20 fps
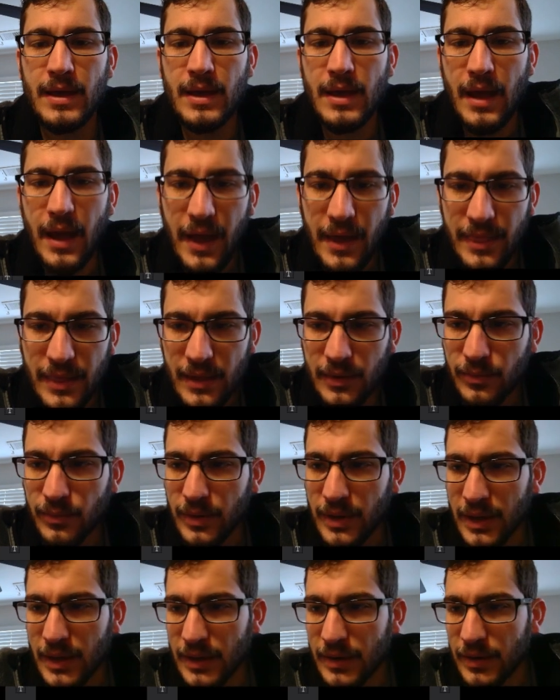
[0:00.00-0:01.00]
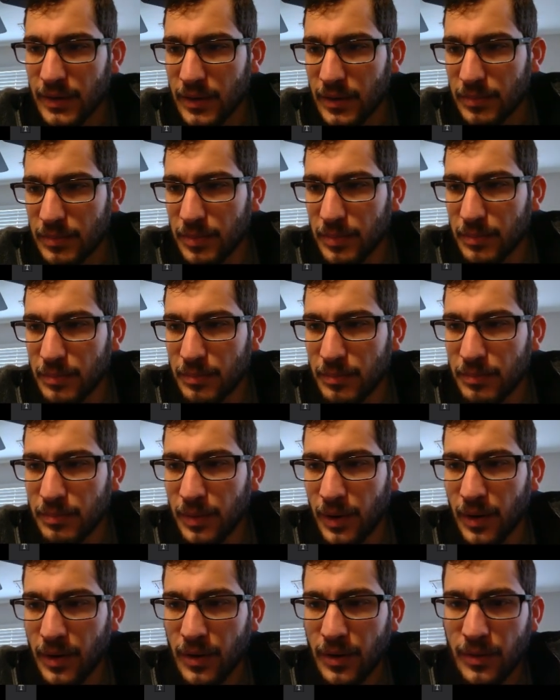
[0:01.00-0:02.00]
and then we end up
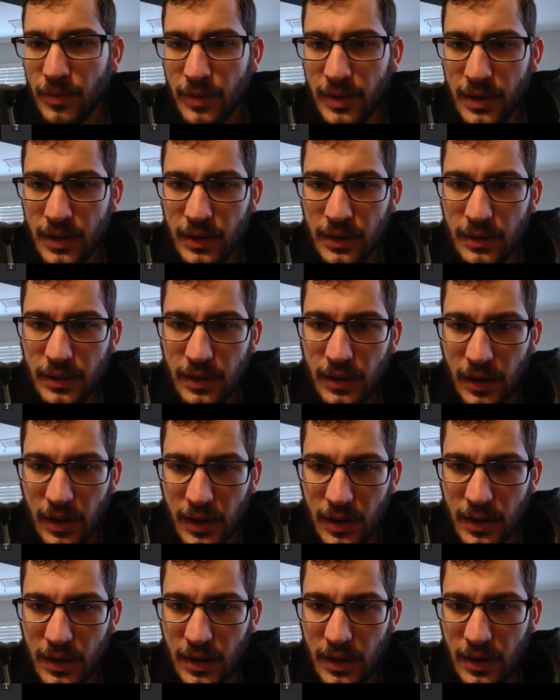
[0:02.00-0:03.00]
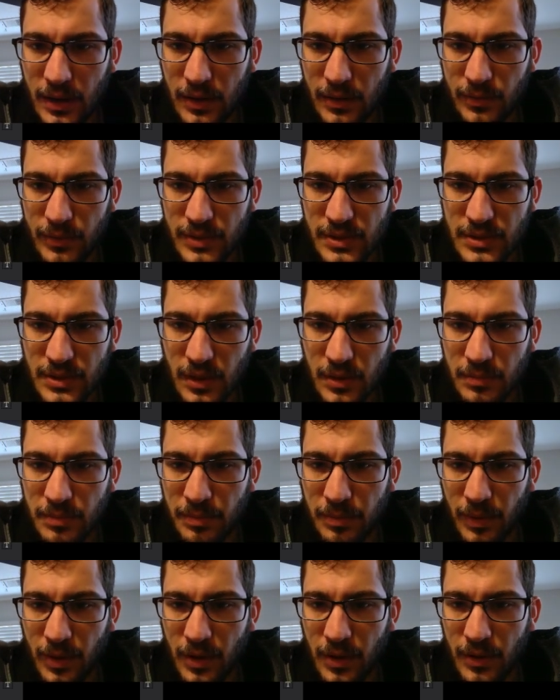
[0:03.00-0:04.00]
borrowing, we start
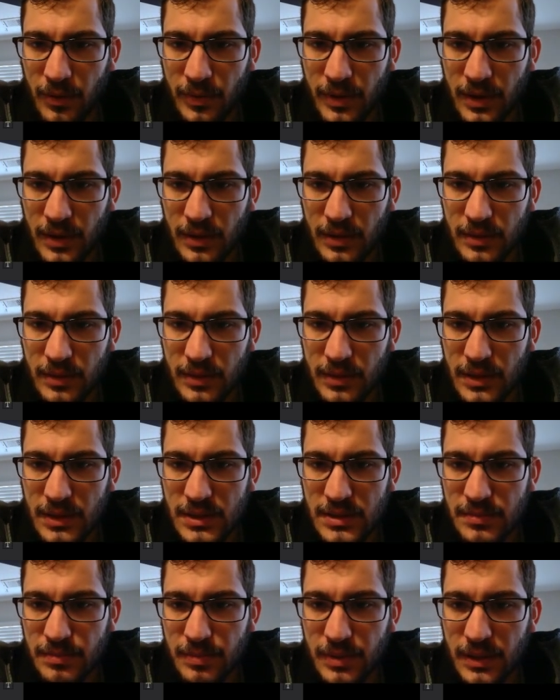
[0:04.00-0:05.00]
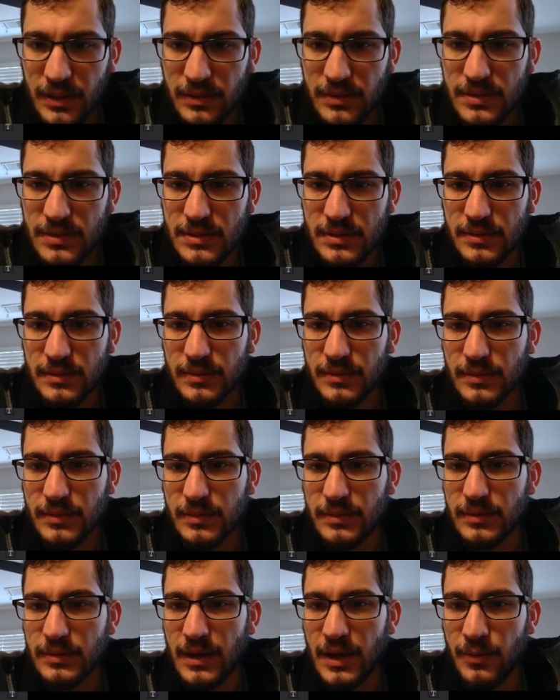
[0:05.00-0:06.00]
borrowing these bits,
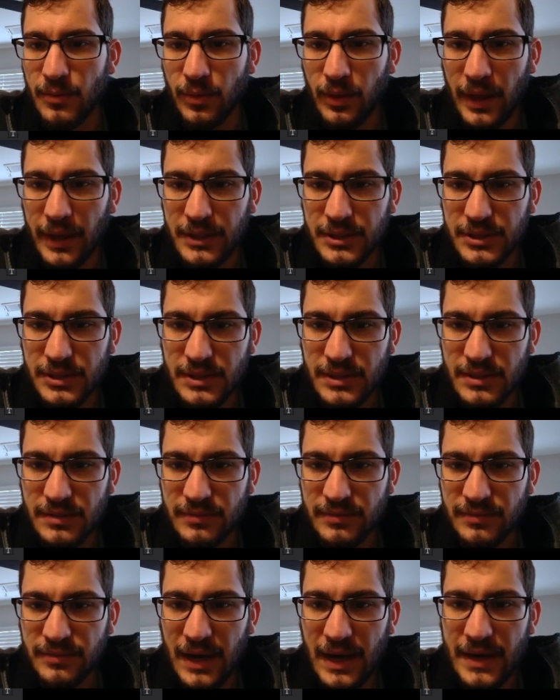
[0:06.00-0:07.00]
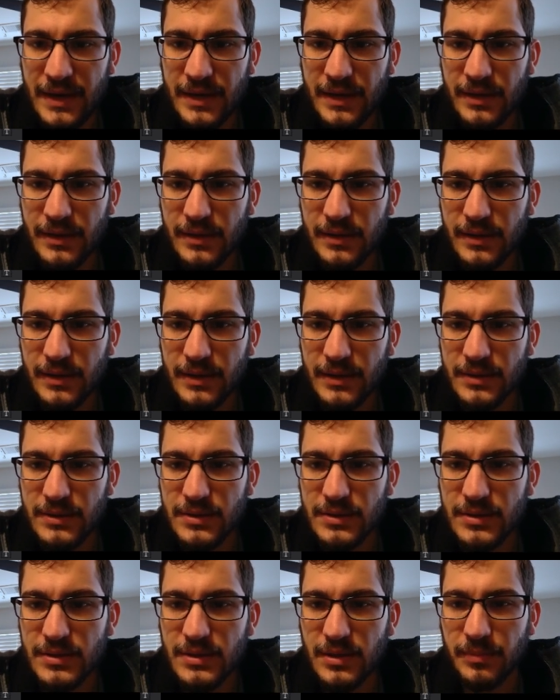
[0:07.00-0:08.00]
and we'll actually divide it
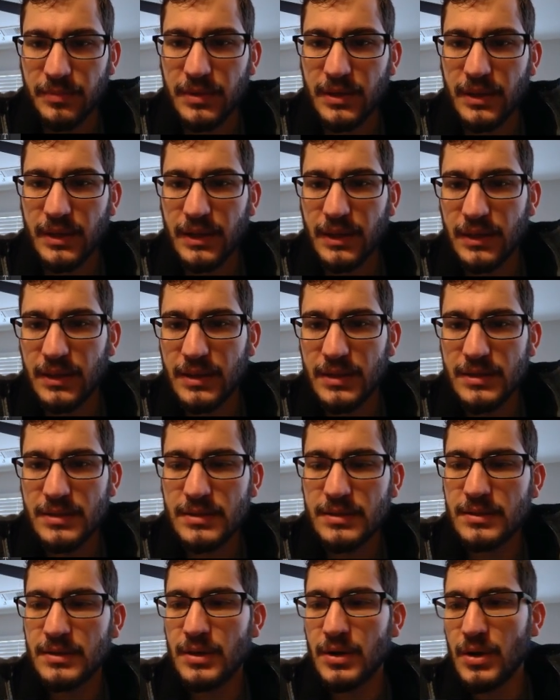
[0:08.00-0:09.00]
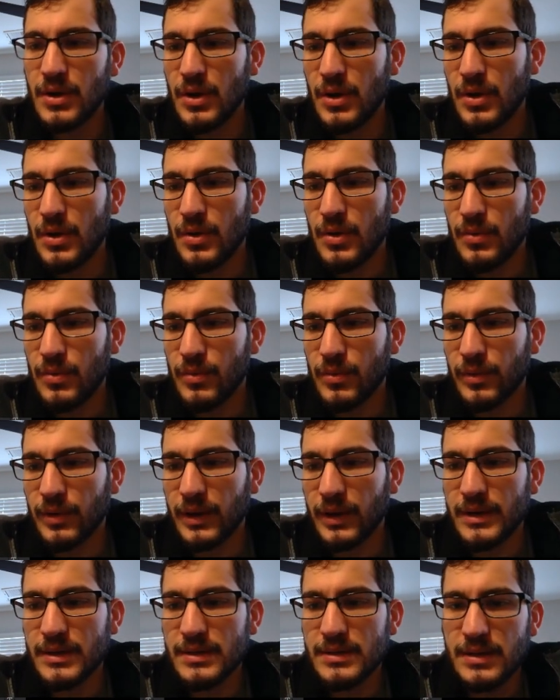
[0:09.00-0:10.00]
into something like this,
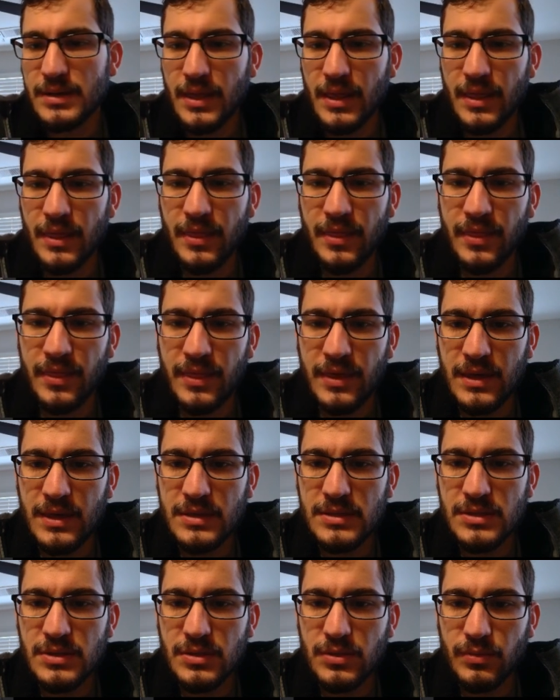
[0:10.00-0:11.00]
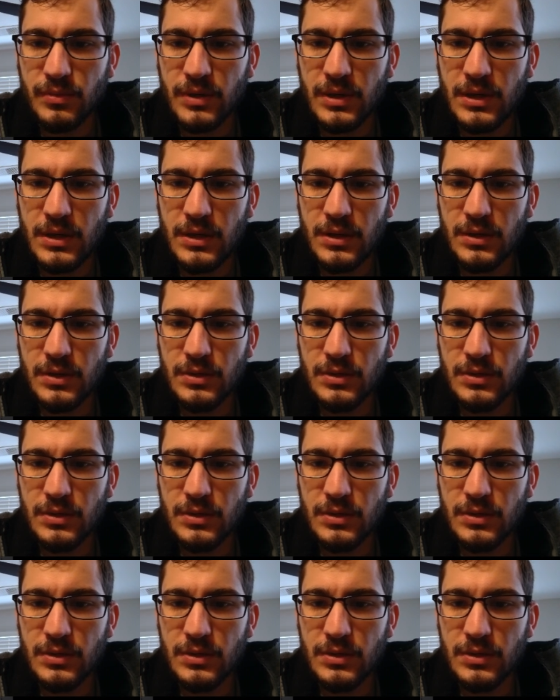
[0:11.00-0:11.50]
whereas these three